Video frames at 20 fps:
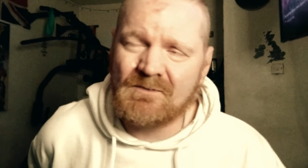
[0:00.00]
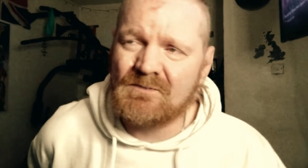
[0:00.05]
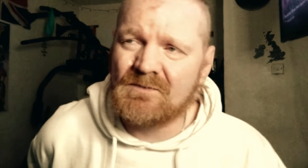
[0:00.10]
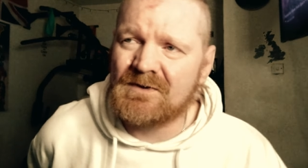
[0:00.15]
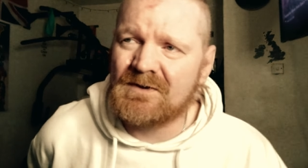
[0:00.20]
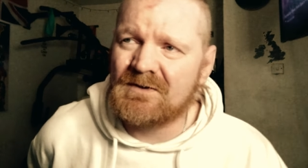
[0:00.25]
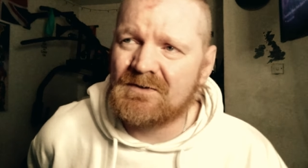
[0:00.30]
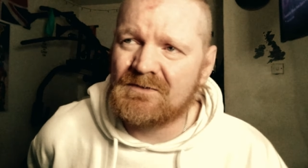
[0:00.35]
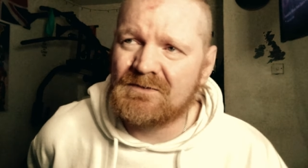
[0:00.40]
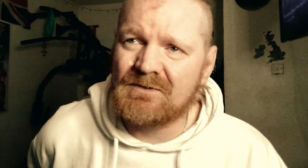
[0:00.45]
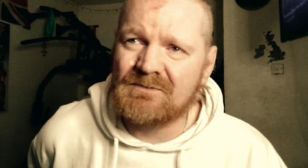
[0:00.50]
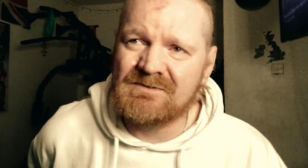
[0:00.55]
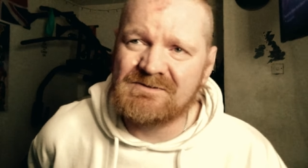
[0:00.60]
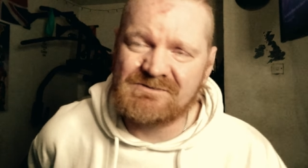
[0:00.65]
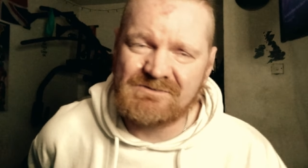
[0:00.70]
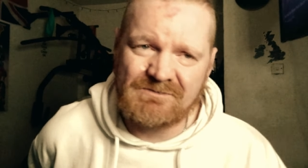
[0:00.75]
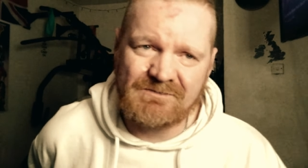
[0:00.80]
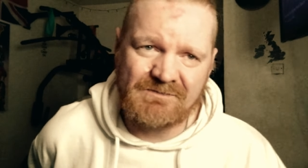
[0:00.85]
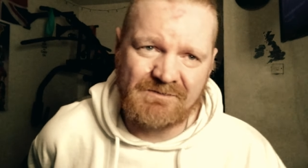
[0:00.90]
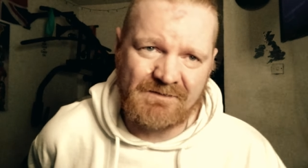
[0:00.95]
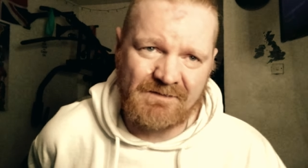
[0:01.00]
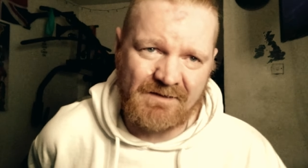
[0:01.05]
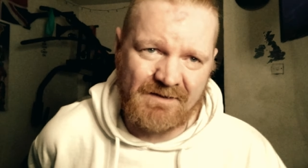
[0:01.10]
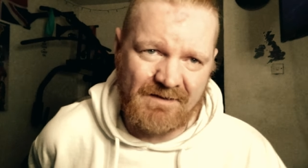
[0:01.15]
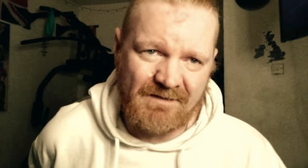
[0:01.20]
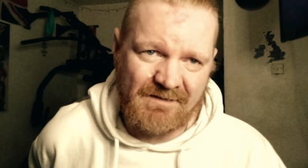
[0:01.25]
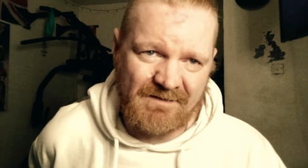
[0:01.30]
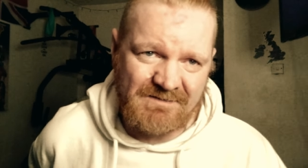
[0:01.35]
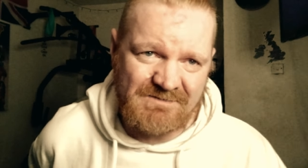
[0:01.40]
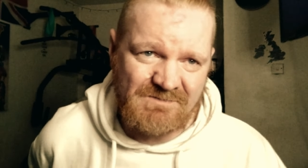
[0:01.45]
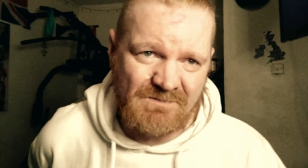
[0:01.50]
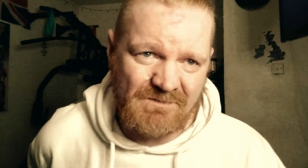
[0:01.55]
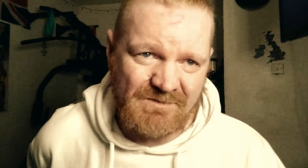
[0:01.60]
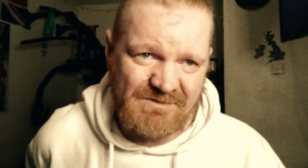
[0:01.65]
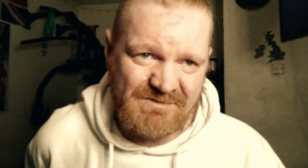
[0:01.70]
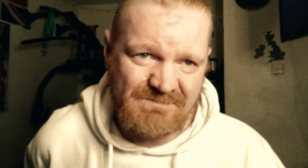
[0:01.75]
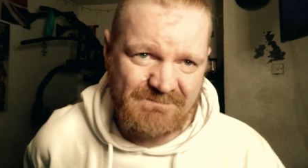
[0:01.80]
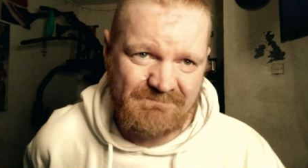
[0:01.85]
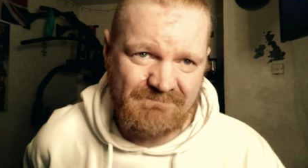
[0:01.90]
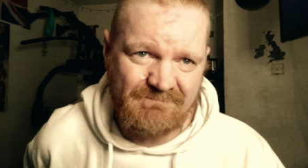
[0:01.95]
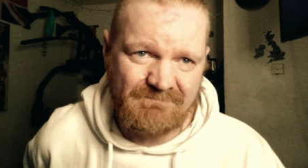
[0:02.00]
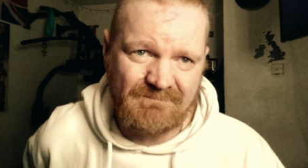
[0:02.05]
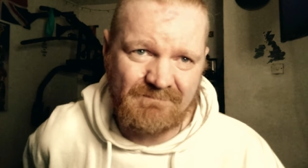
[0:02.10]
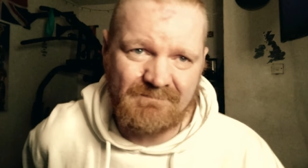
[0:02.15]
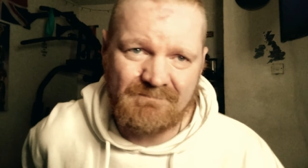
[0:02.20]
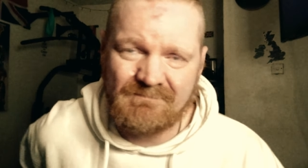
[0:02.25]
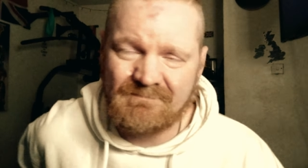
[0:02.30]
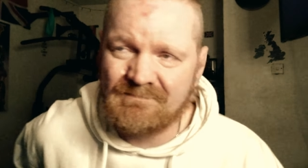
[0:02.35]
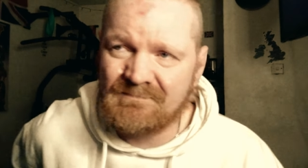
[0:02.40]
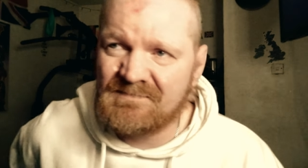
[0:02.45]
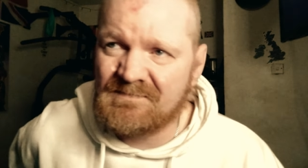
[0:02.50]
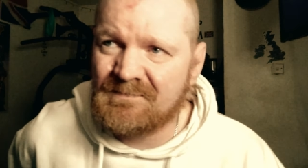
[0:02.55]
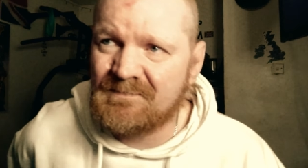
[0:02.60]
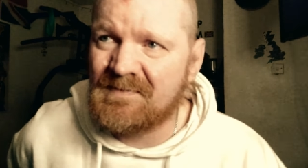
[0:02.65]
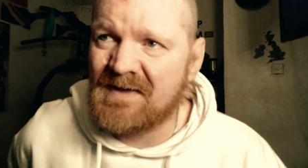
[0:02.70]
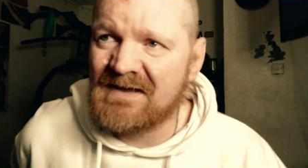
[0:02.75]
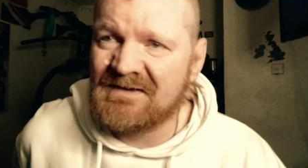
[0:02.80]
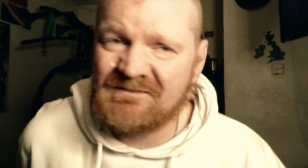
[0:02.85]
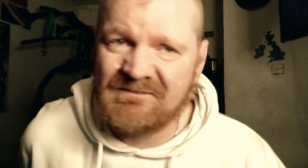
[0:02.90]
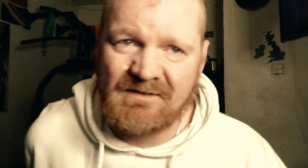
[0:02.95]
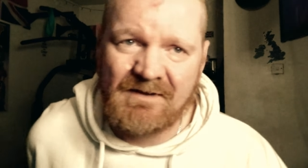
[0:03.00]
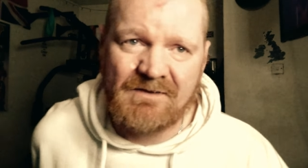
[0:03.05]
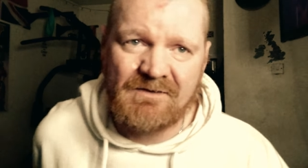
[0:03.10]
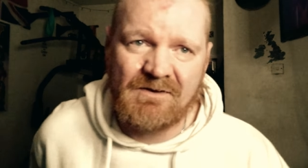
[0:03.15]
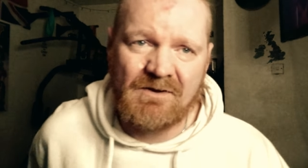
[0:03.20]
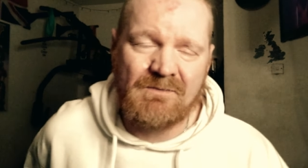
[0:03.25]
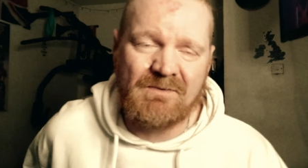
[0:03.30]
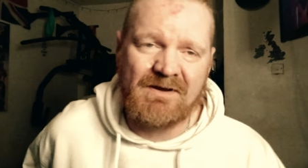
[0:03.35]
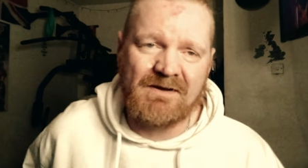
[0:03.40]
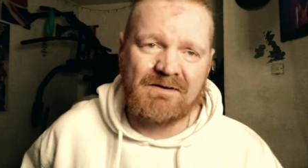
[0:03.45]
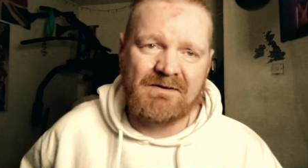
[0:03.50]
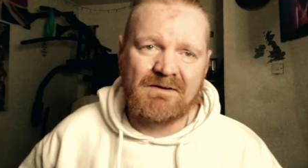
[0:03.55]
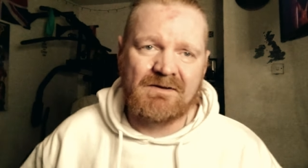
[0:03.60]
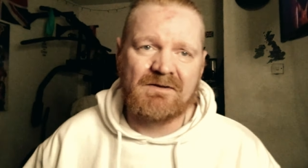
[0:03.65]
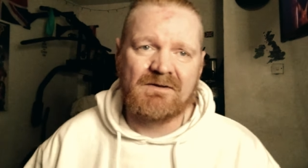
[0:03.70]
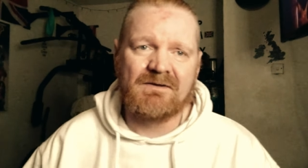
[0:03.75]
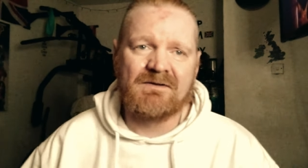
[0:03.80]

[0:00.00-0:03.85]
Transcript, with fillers: we all know he's good at that. That's what he's best at doing.